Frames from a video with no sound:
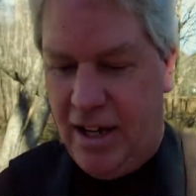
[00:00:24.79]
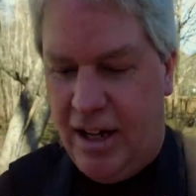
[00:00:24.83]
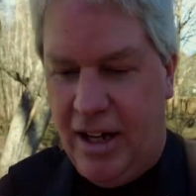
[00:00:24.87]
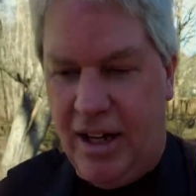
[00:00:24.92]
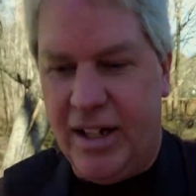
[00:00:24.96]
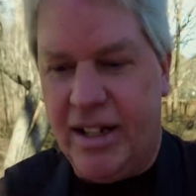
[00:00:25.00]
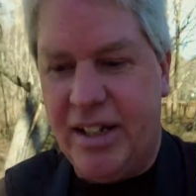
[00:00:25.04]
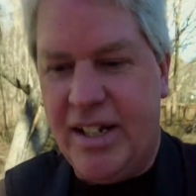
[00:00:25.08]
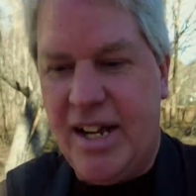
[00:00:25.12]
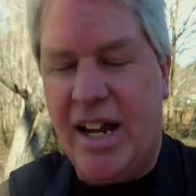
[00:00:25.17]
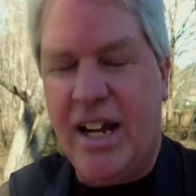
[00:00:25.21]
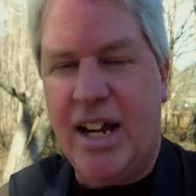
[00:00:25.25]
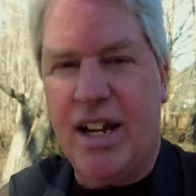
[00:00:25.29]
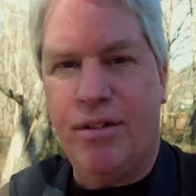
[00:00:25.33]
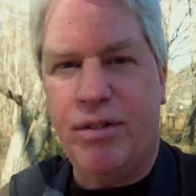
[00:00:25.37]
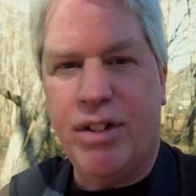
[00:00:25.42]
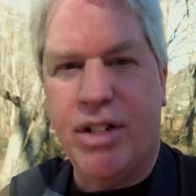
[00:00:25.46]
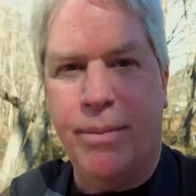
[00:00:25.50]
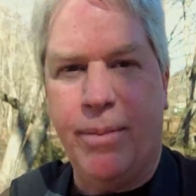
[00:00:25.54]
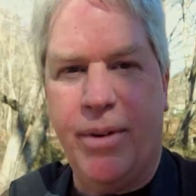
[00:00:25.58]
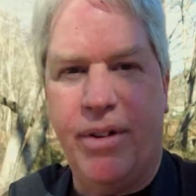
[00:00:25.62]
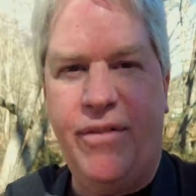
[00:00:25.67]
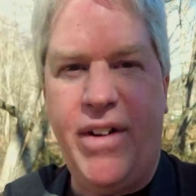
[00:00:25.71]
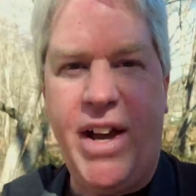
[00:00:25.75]
and take
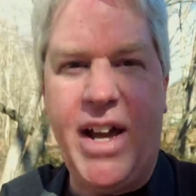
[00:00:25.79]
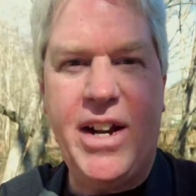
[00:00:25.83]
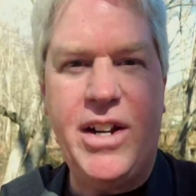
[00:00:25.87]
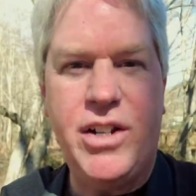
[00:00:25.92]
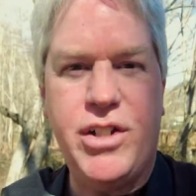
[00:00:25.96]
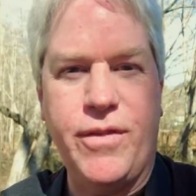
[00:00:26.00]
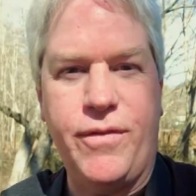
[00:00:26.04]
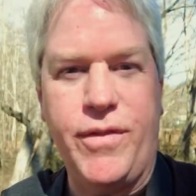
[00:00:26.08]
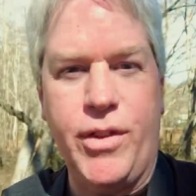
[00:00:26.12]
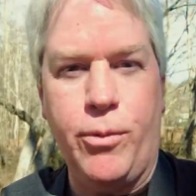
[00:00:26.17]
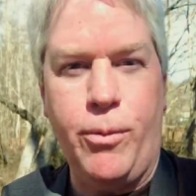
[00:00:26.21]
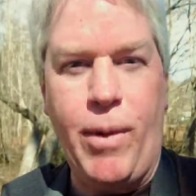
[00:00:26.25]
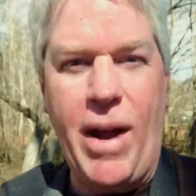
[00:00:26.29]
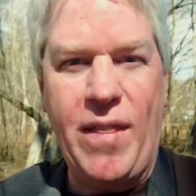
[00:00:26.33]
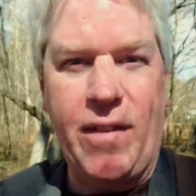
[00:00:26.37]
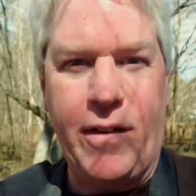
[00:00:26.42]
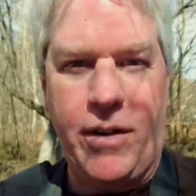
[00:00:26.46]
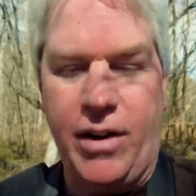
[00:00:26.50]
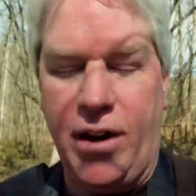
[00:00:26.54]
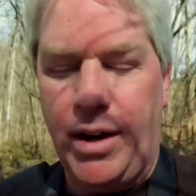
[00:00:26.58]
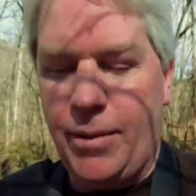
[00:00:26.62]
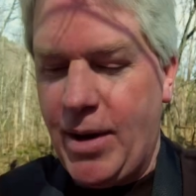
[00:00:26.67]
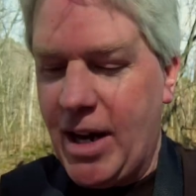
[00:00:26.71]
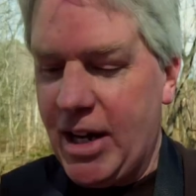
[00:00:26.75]
some advantage of the
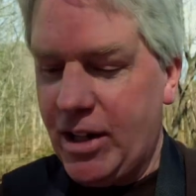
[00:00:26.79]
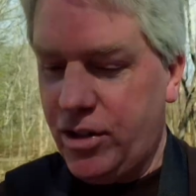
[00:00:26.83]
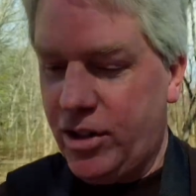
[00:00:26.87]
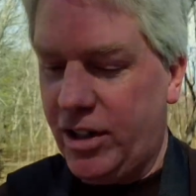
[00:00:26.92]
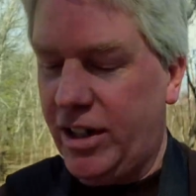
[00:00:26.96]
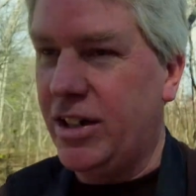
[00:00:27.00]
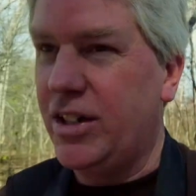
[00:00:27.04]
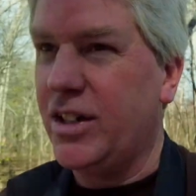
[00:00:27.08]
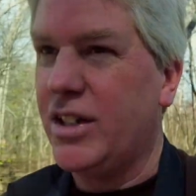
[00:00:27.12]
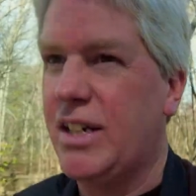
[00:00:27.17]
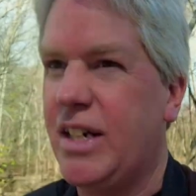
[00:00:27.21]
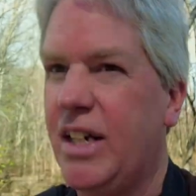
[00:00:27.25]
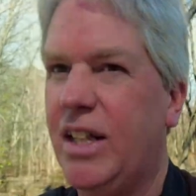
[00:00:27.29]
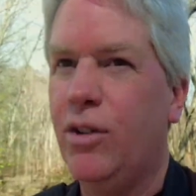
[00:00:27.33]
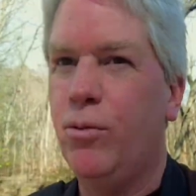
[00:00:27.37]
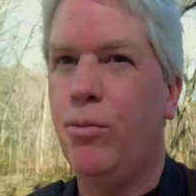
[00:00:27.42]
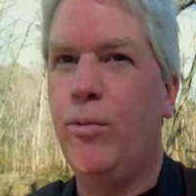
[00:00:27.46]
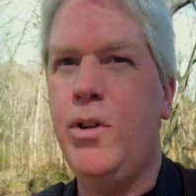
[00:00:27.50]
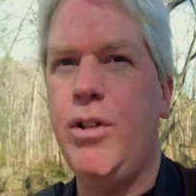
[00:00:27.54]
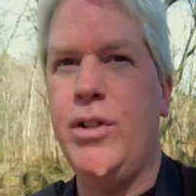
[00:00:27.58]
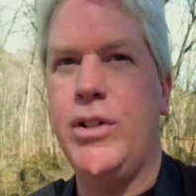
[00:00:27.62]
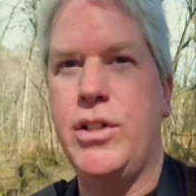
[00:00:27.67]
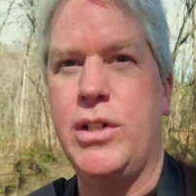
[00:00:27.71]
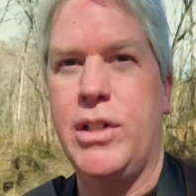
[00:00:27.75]
weather. I'm actually just in the
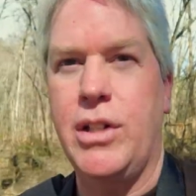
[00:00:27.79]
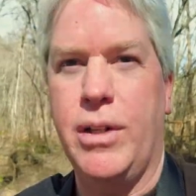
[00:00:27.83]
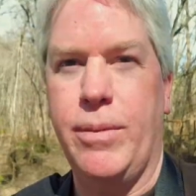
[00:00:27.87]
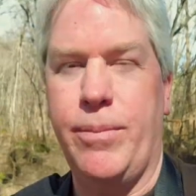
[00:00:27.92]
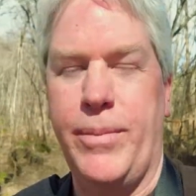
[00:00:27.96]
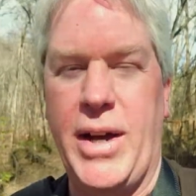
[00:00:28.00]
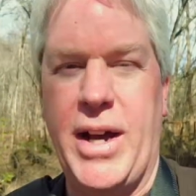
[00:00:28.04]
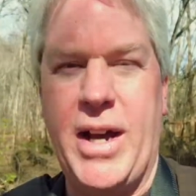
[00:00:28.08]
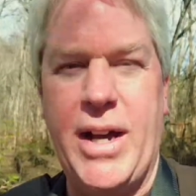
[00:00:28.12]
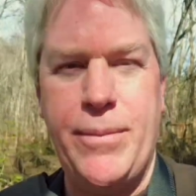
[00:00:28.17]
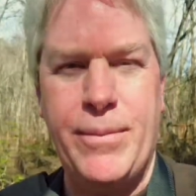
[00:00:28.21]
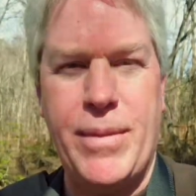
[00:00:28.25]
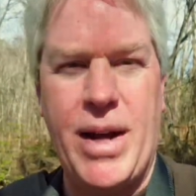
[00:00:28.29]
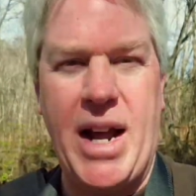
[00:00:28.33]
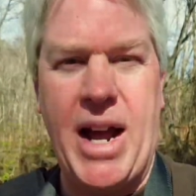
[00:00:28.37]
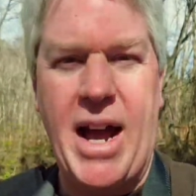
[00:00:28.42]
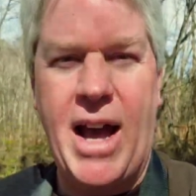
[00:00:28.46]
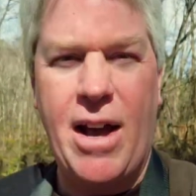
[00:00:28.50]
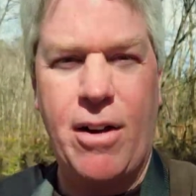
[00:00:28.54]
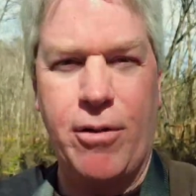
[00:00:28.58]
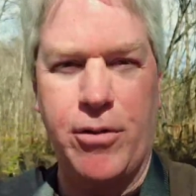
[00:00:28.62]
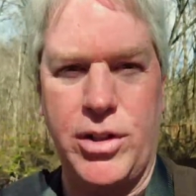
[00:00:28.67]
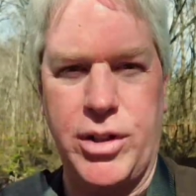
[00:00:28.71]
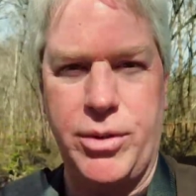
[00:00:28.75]
woods behind my
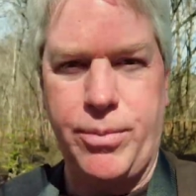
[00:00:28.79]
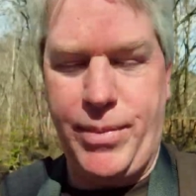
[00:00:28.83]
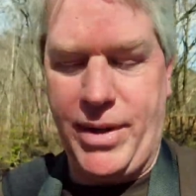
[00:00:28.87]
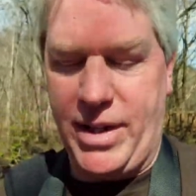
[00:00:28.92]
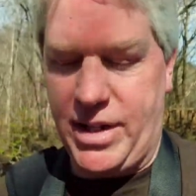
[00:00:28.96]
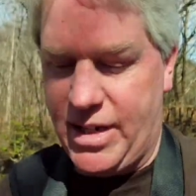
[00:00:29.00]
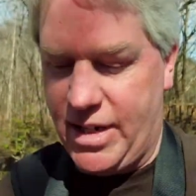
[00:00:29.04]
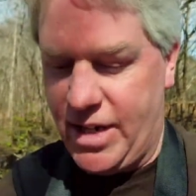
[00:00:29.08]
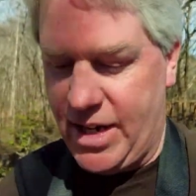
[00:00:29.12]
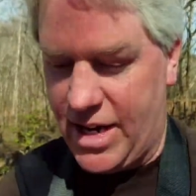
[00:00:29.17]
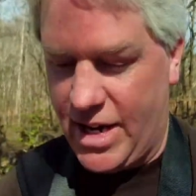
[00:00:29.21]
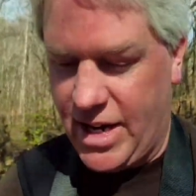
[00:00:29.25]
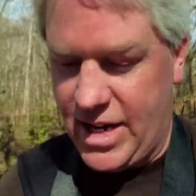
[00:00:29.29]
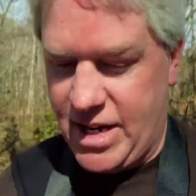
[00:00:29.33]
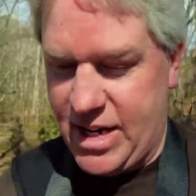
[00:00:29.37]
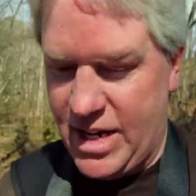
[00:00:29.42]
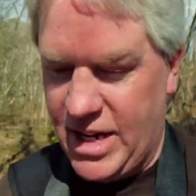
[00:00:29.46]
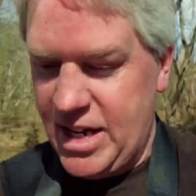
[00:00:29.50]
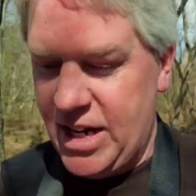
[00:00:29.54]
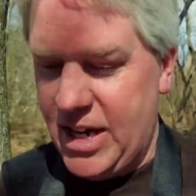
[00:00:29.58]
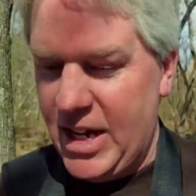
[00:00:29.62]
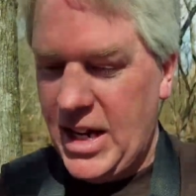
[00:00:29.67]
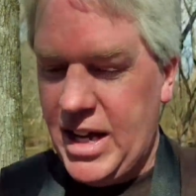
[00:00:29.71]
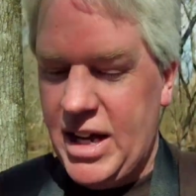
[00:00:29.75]
house, but
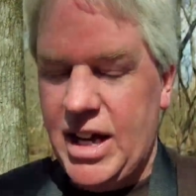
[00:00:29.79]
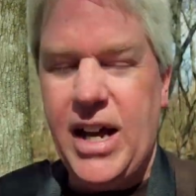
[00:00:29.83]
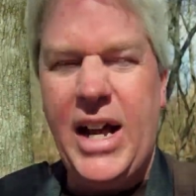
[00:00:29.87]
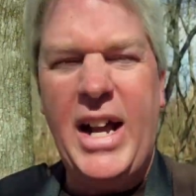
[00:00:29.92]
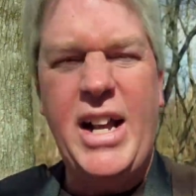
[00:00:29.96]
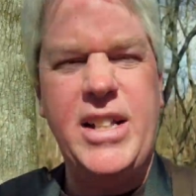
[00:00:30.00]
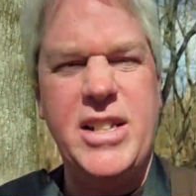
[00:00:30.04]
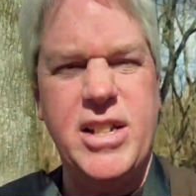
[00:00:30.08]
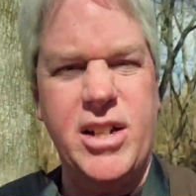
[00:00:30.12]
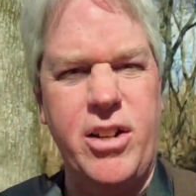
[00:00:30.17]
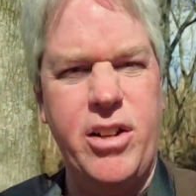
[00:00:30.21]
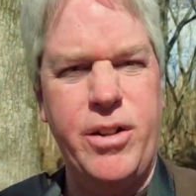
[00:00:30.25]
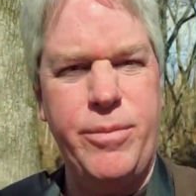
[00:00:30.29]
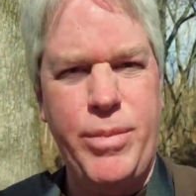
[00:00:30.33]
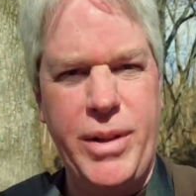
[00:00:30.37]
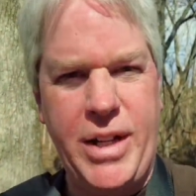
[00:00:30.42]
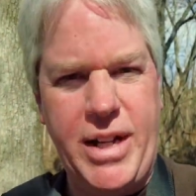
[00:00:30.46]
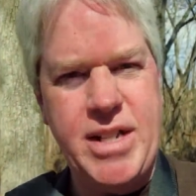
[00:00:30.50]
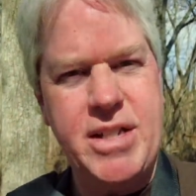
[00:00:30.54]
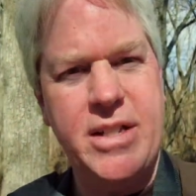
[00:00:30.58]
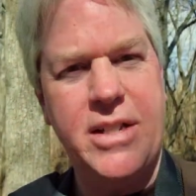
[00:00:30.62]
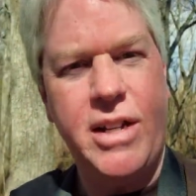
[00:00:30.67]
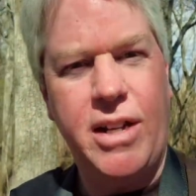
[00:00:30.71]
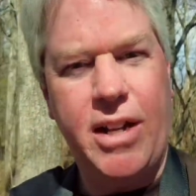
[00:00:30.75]
it's a good
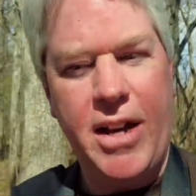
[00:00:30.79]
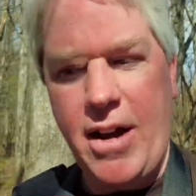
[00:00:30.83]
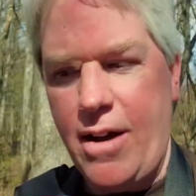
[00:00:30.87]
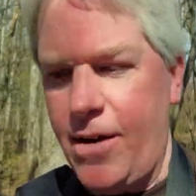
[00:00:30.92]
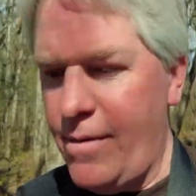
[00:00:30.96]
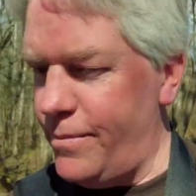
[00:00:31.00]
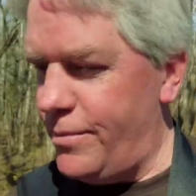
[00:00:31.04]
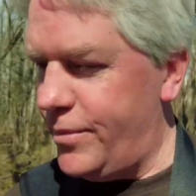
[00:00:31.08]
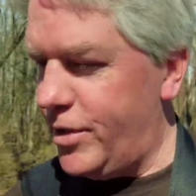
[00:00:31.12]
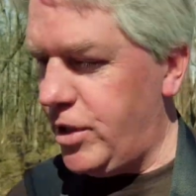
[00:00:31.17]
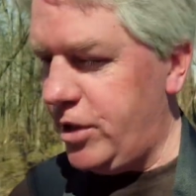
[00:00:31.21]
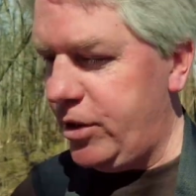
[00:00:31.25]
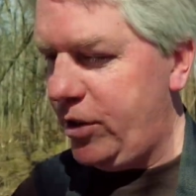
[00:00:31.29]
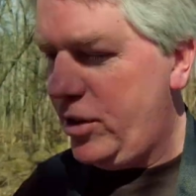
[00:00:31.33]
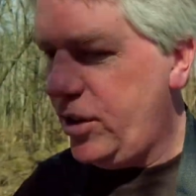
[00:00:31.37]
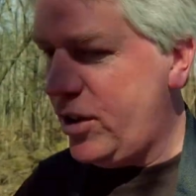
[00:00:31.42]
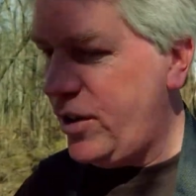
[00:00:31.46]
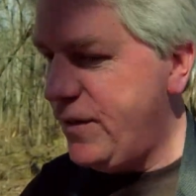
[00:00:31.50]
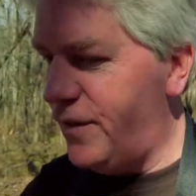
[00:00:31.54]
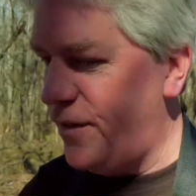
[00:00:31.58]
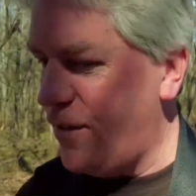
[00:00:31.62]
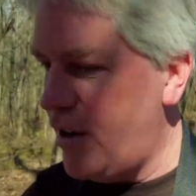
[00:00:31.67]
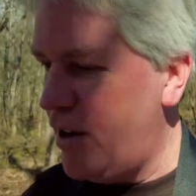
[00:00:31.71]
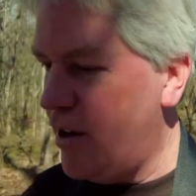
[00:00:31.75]
place to come to
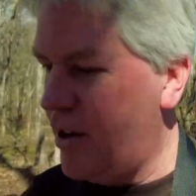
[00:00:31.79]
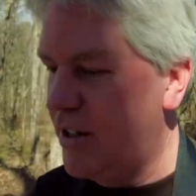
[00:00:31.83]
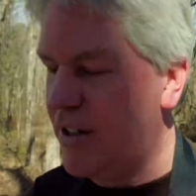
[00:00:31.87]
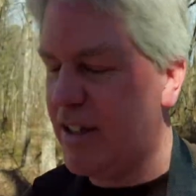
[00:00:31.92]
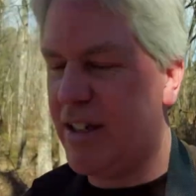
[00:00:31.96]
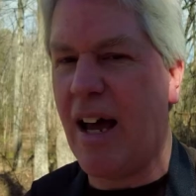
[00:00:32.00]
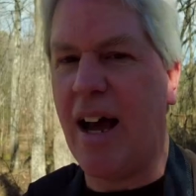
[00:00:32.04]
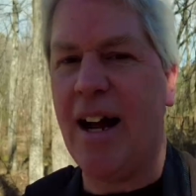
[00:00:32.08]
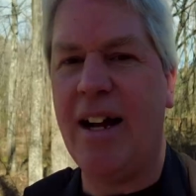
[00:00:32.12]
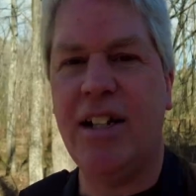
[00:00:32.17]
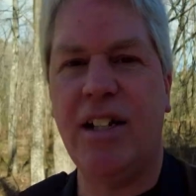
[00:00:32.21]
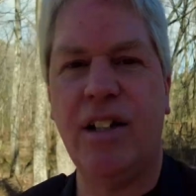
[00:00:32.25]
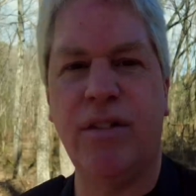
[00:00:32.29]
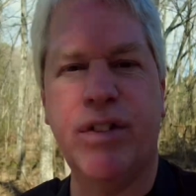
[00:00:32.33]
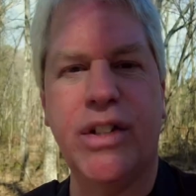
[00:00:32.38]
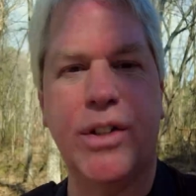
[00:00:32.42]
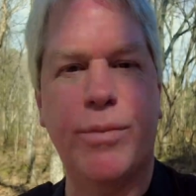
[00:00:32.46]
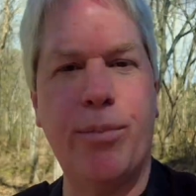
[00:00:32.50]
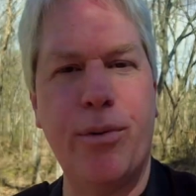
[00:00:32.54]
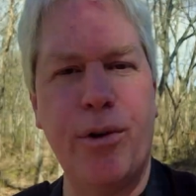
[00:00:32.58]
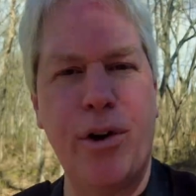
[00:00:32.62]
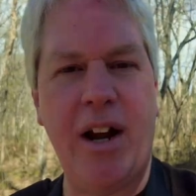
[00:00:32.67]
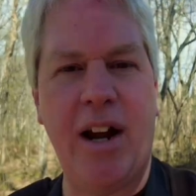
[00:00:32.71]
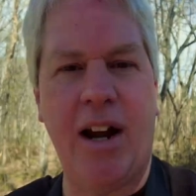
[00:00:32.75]
look for signs of
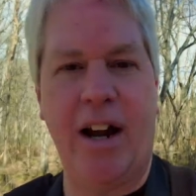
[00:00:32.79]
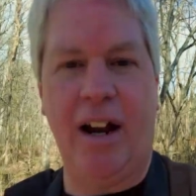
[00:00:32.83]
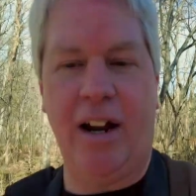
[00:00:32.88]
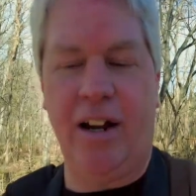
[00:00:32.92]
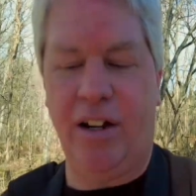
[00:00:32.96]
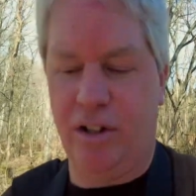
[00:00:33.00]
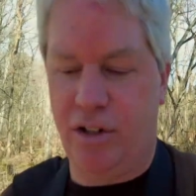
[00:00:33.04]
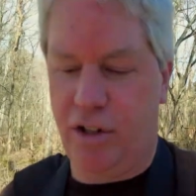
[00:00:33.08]
spring.